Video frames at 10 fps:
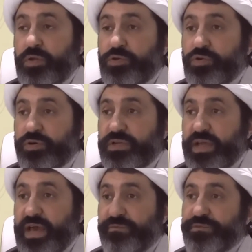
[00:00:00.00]
Your
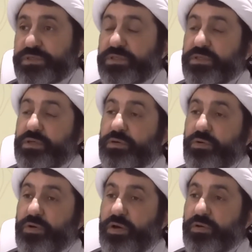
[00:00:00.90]
nafs
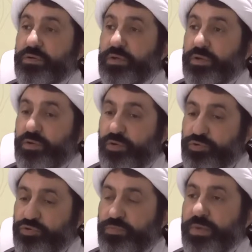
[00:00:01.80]

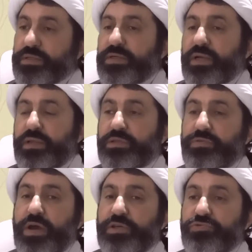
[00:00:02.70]
automatically
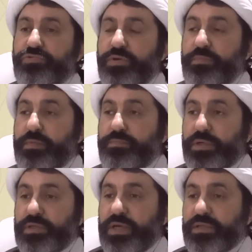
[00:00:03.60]
tries to
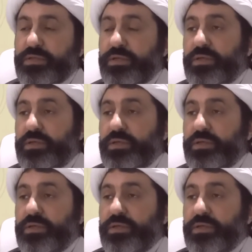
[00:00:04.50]
remember that.